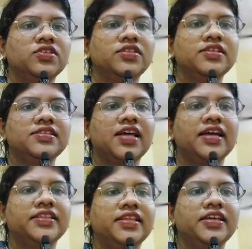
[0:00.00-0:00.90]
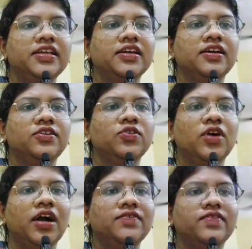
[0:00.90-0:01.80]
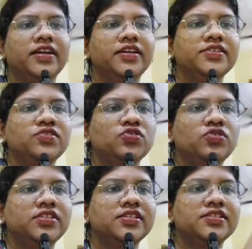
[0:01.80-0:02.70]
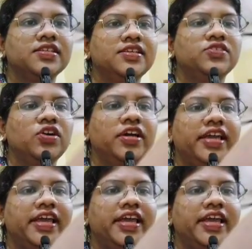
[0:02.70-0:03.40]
So this, I think you have understood. This is your